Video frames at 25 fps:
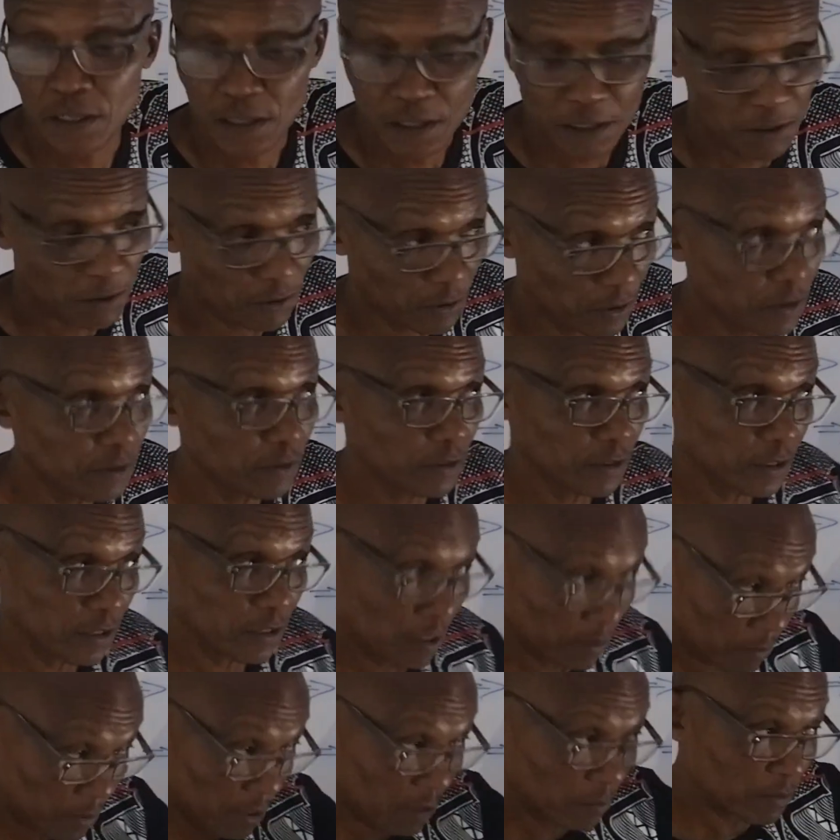Well,
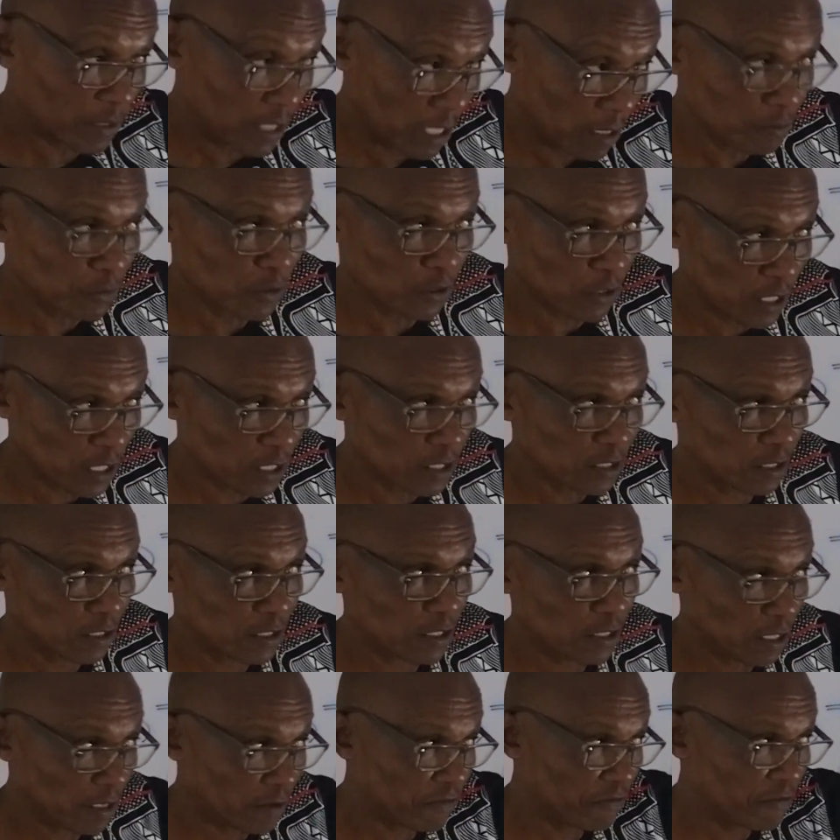sometimes you can
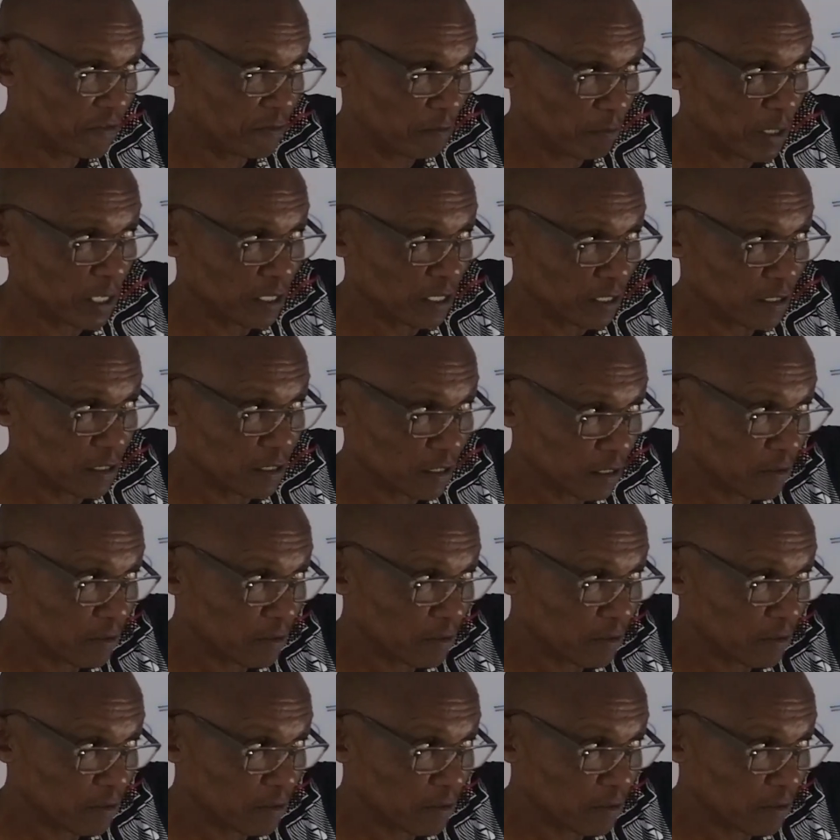see a female